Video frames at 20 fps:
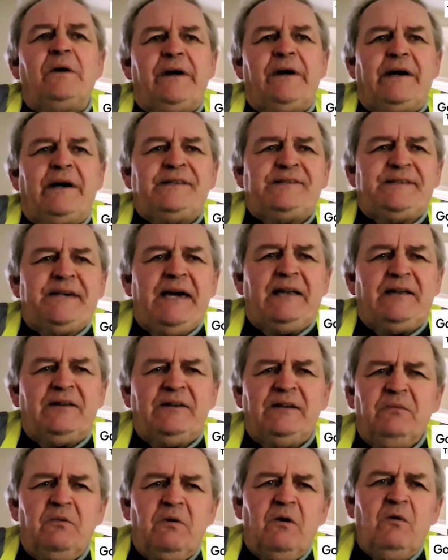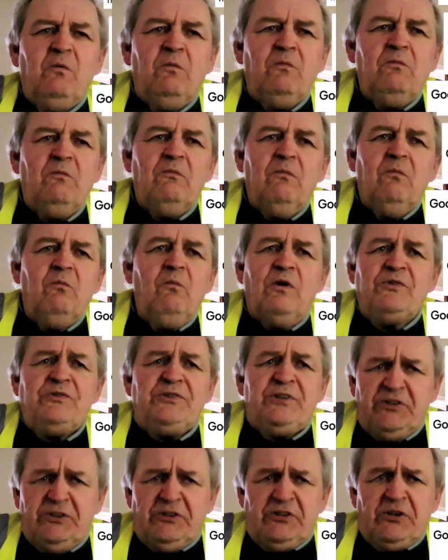what I'd said. She said, well,
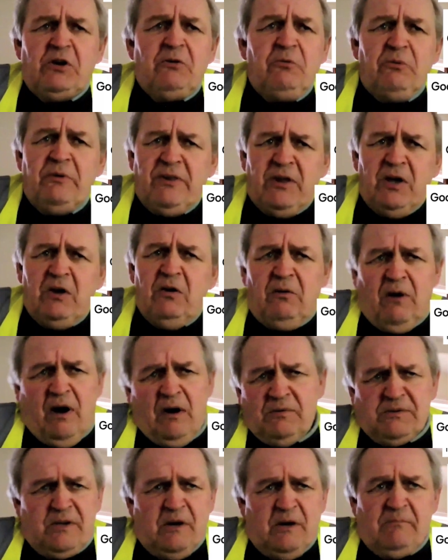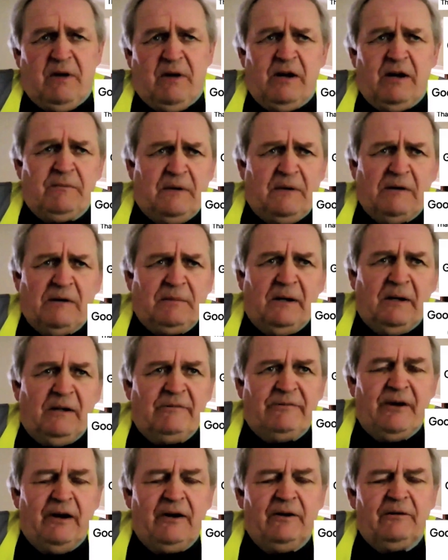what's it to do with you? I was on my
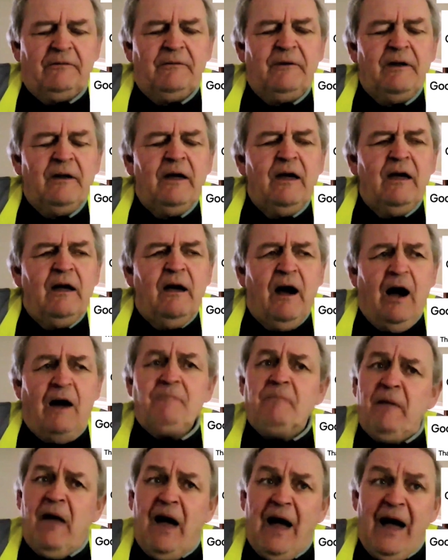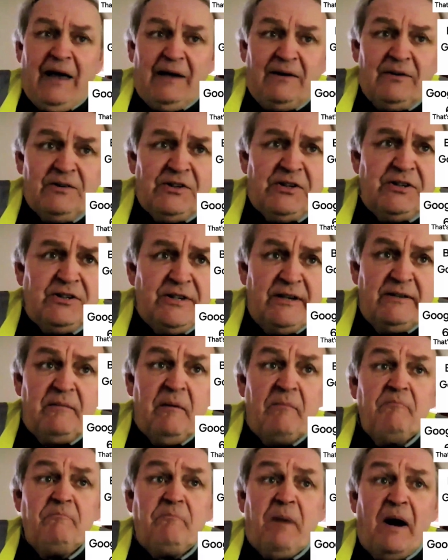mobile phone. And, and she
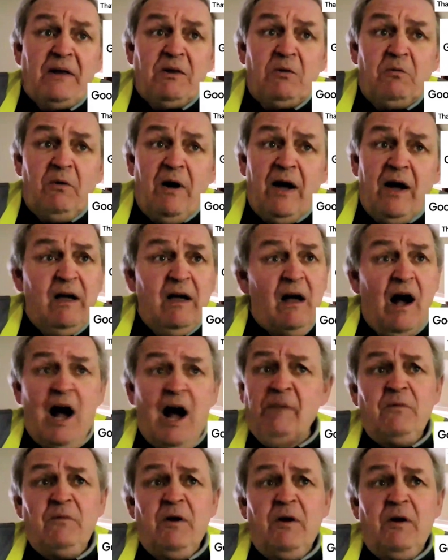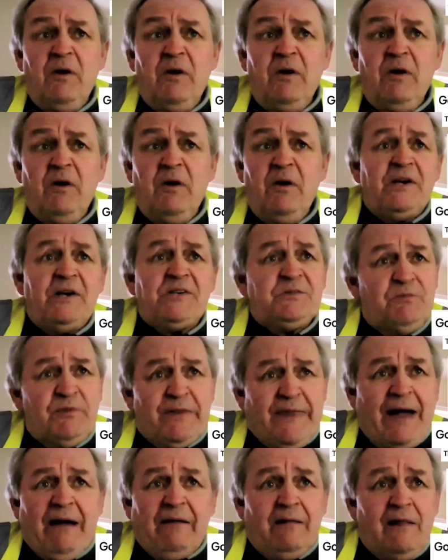said, by the way, I'm not the only
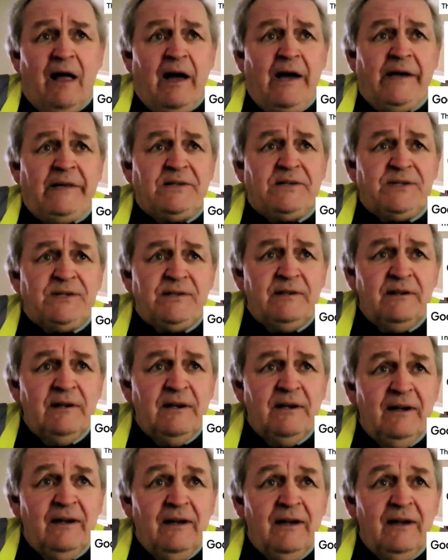person without lights